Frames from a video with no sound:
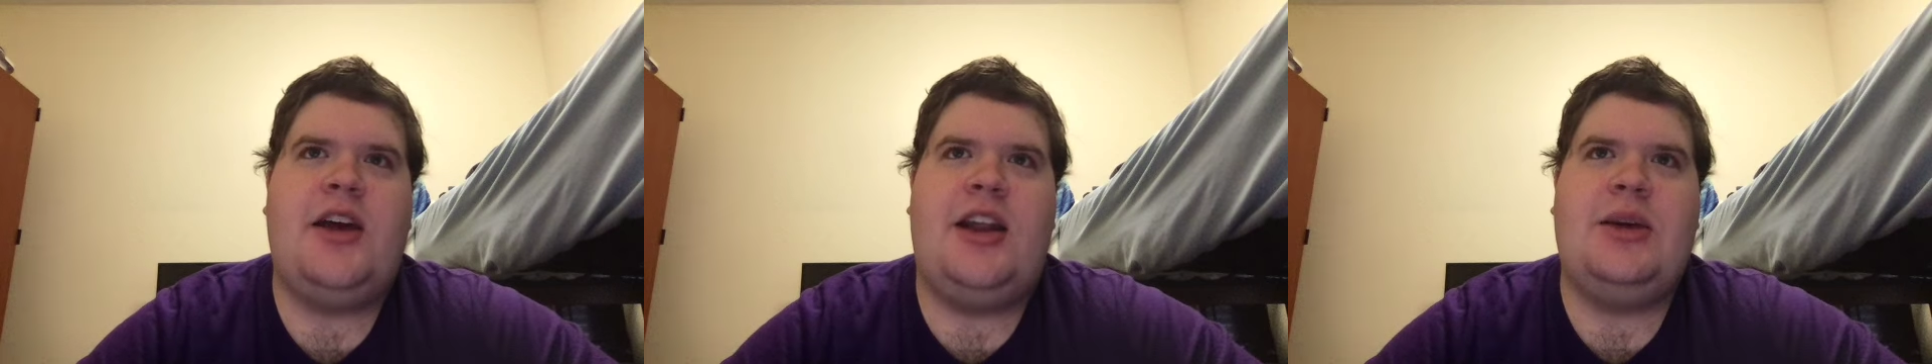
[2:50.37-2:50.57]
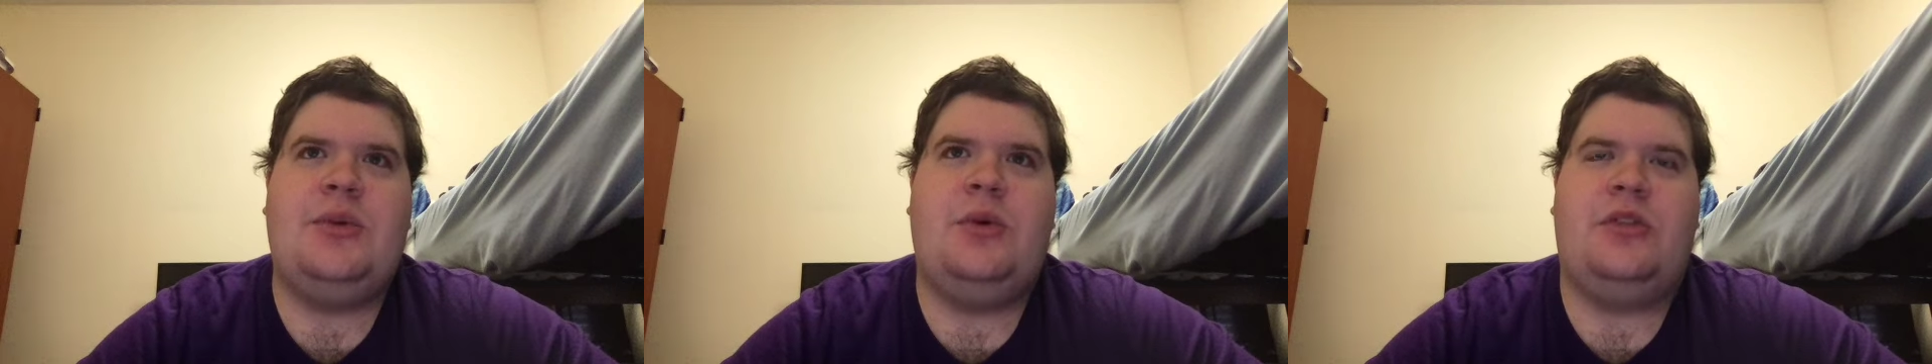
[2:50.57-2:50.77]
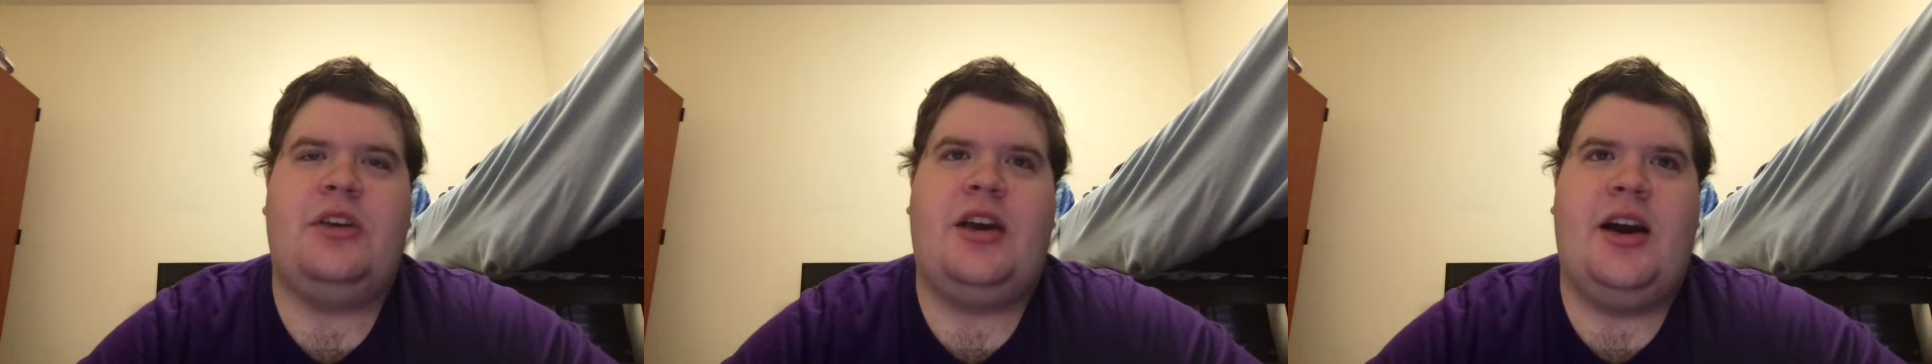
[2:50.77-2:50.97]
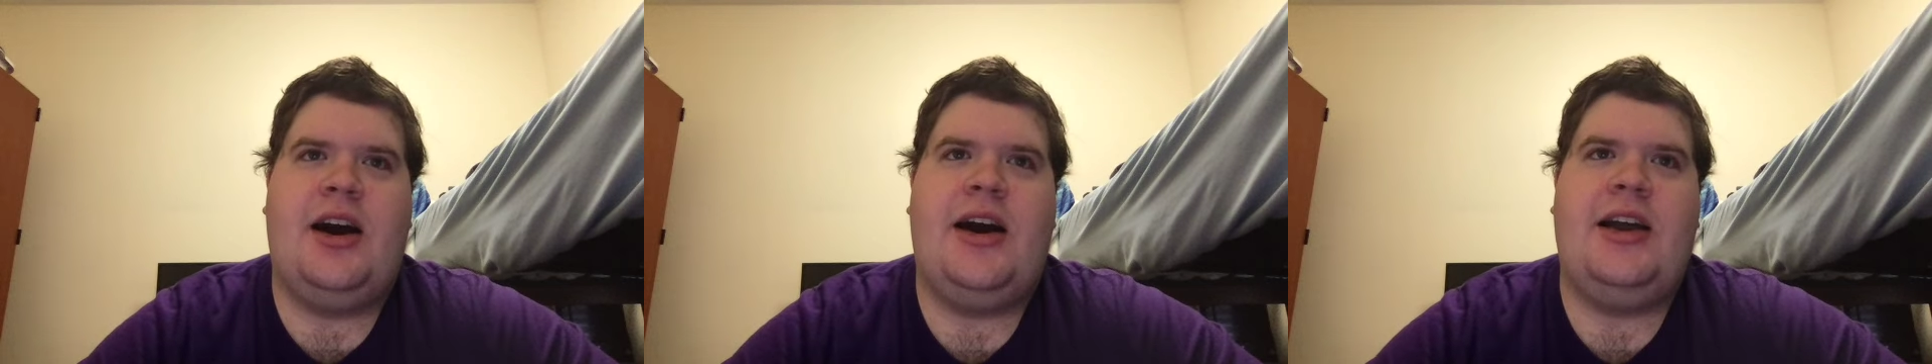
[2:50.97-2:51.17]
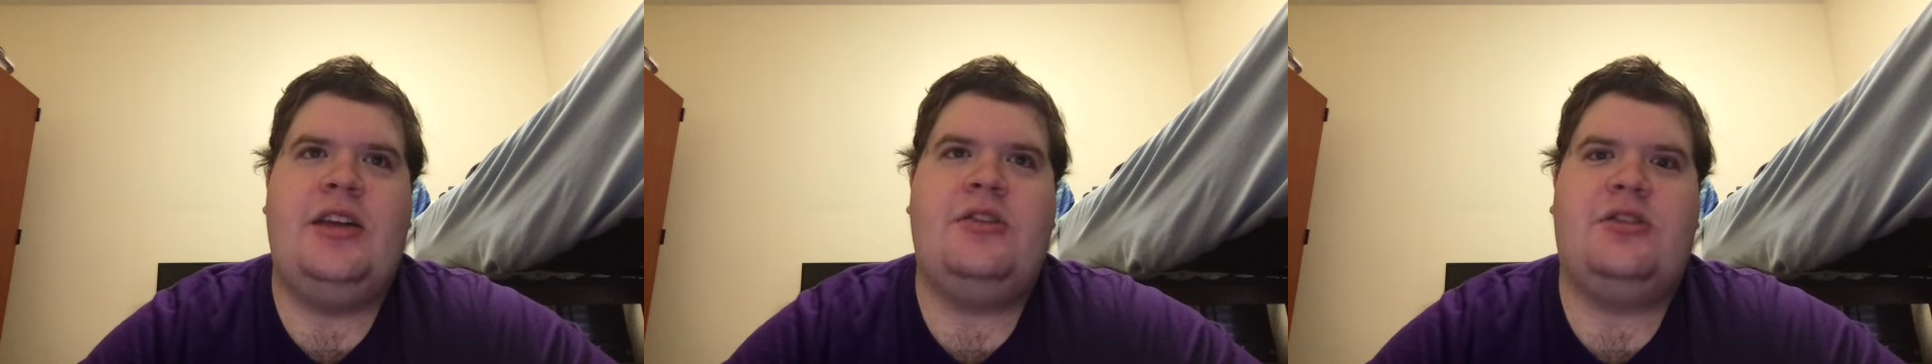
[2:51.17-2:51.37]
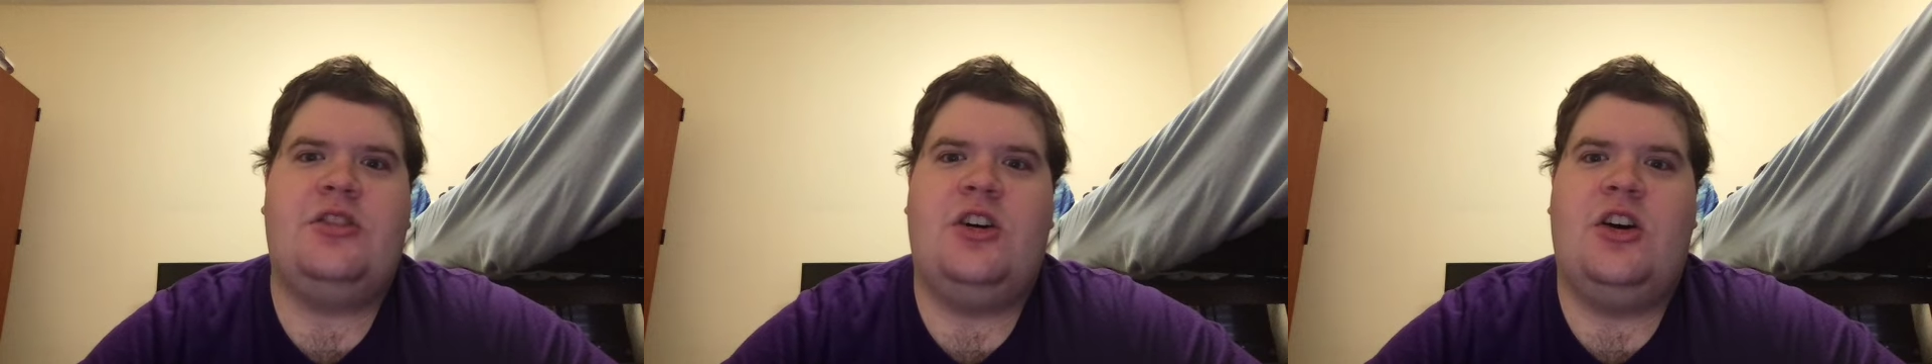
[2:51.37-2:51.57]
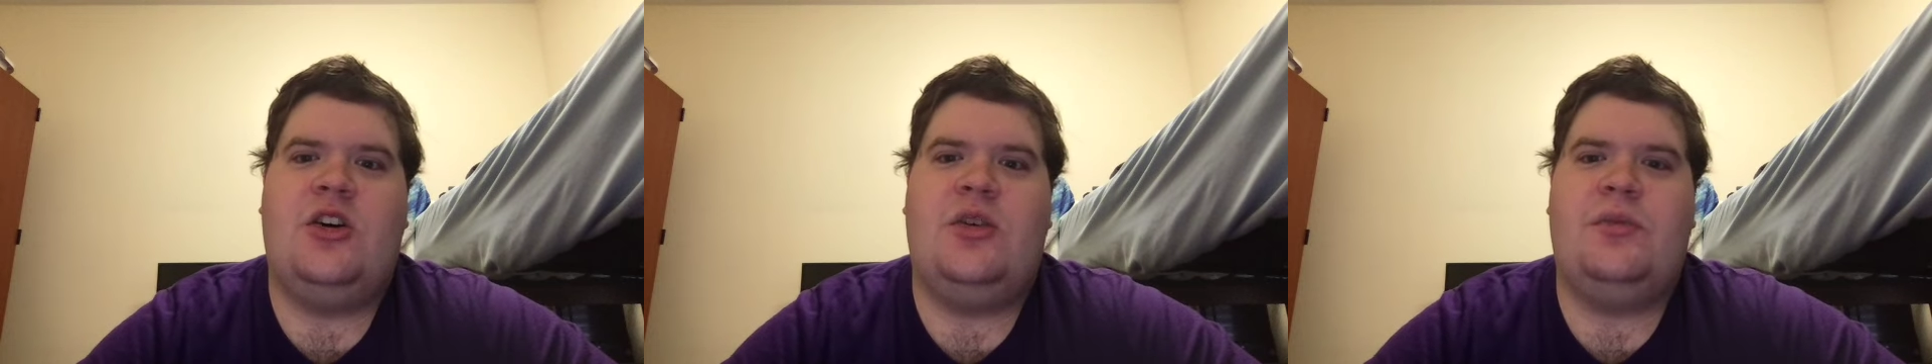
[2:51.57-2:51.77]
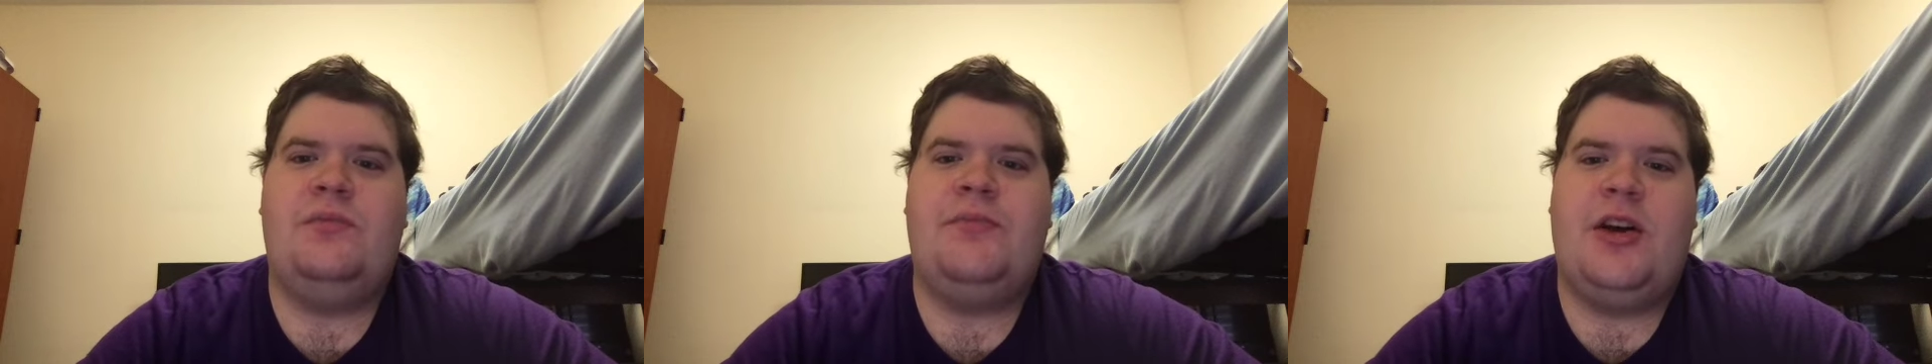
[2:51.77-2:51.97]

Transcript: and it was a guy, so